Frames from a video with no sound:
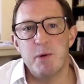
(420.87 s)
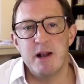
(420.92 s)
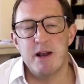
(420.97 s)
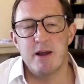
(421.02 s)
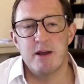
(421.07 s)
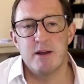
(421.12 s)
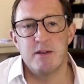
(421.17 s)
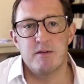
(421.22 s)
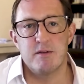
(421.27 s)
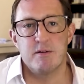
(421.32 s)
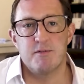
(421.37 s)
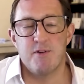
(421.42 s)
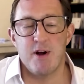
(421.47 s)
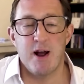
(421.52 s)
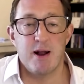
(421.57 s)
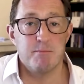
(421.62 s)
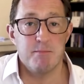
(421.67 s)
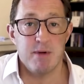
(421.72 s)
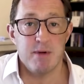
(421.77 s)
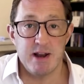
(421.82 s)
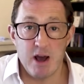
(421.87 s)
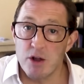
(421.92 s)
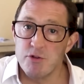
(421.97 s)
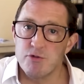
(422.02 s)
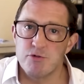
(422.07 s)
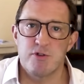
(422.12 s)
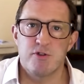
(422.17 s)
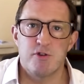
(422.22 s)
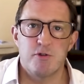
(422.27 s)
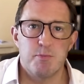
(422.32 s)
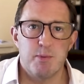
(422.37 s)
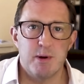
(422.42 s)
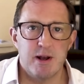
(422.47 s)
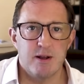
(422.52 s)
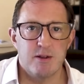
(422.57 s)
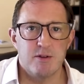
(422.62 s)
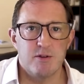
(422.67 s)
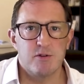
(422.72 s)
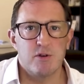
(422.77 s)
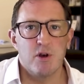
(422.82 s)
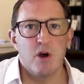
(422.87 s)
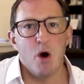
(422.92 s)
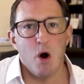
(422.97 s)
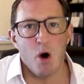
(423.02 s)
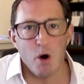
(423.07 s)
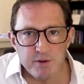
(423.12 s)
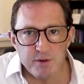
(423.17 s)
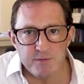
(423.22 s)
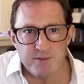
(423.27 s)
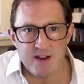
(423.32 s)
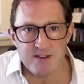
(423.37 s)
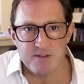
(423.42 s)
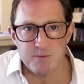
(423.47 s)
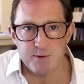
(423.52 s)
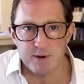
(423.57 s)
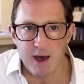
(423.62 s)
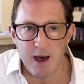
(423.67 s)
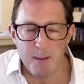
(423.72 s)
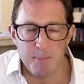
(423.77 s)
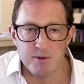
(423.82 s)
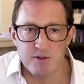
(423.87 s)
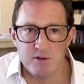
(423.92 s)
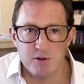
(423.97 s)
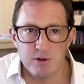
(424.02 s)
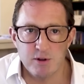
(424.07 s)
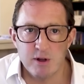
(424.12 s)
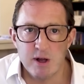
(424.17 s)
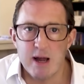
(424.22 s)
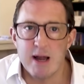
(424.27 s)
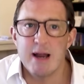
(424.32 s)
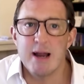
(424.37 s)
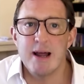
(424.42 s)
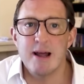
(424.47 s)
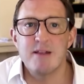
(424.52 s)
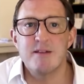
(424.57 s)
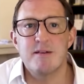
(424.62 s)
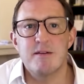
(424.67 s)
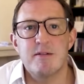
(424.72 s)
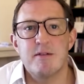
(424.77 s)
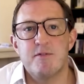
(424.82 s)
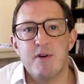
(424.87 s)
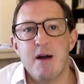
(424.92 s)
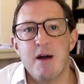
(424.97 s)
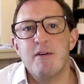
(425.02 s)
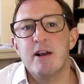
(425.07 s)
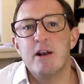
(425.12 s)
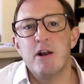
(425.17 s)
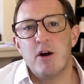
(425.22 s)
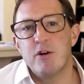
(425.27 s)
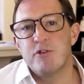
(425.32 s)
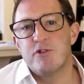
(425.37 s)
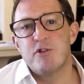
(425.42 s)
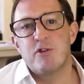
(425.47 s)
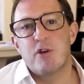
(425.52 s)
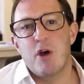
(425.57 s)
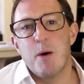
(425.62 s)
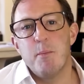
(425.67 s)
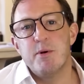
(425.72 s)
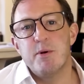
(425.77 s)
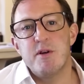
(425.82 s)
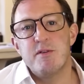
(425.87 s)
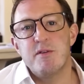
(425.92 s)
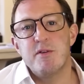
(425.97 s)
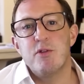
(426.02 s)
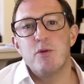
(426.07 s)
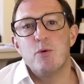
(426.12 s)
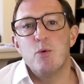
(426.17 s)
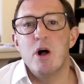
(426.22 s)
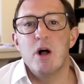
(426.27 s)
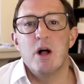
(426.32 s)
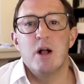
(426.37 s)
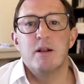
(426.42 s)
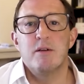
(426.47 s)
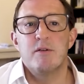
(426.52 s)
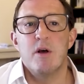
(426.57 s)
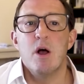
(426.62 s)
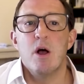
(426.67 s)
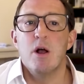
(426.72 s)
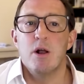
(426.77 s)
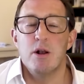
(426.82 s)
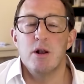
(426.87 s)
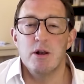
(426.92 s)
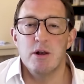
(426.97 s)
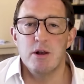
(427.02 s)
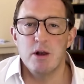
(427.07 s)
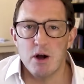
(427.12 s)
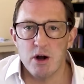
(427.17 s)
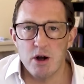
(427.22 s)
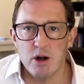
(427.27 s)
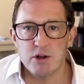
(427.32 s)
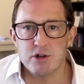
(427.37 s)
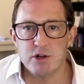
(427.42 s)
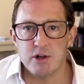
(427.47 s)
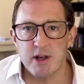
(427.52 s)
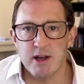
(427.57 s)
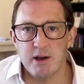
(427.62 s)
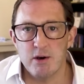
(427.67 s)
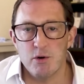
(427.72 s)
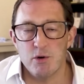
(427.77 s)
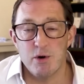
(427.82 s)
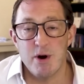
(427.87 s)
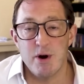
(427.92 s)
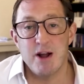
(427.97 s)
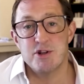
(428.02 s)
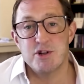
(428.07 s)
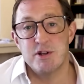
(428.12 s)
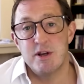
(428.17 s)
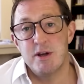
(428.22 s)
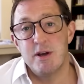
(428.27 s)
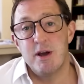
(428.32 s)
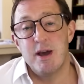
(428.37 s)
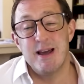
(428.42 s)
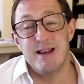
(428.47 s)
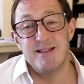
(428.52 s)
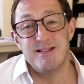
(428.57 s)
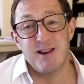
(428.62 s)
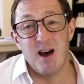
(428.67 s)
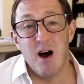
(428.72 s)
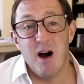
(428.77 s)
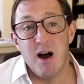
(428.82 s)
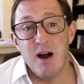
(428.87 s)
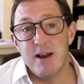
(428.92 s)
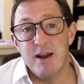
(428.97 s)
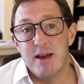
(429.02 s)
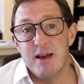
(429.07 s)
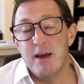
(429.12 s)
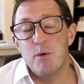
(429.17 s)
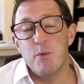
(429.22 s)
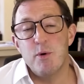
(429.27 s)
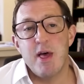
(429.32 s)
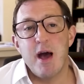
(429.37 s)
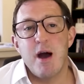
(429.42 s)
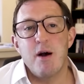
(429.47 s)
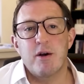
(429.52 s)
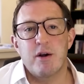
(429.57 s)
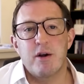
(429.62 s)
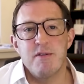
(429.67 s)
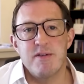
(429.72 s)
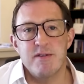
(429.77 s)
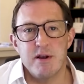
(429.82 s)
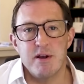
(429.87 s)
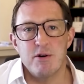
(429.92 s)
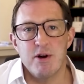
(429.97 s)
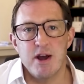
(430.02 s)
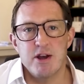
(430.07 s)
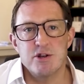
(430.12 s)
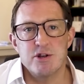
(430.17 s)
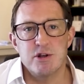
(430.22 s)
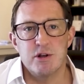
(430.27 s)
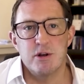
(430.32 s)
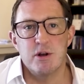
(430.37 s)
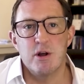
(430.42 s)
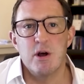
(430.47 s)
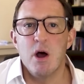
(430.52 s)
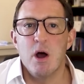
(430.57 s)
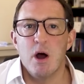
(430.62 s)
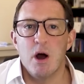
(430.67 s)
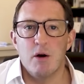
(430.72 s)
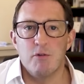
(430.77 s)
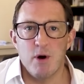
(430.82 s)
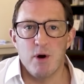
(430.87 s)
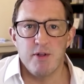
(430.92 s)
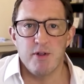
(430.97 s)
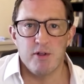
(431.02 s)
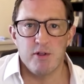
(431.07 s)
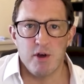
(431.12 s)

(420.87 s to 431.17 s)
billions, in fact many hundreds of billions, of investment capital into the very largest companies in the world, largely or actually entirely without consideration of whether